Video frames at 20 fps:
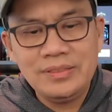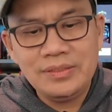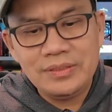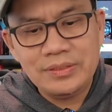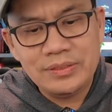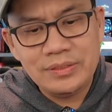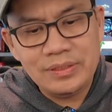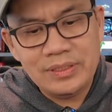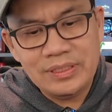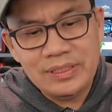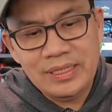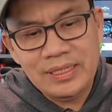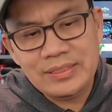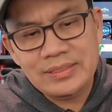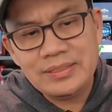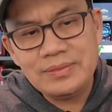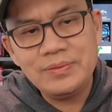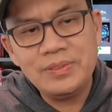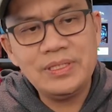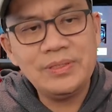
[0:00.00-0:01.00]
So the
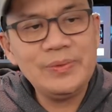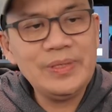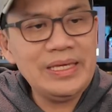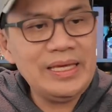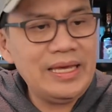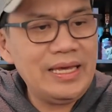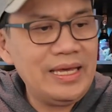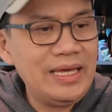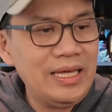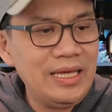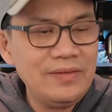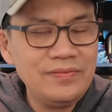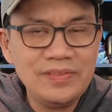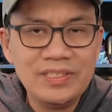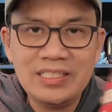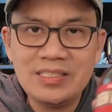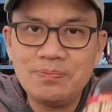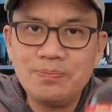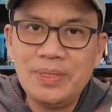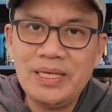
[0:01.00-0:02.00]
next one we have
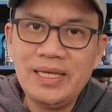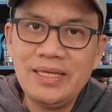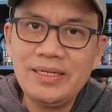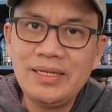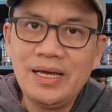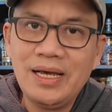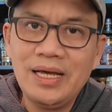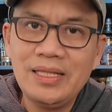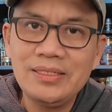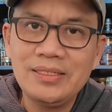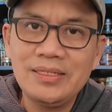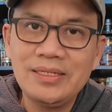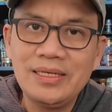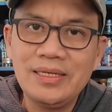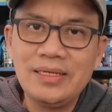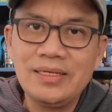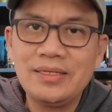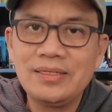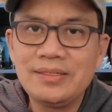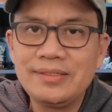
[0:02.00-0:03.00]
is Ben
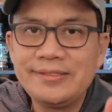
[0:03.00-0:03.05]
Holiday.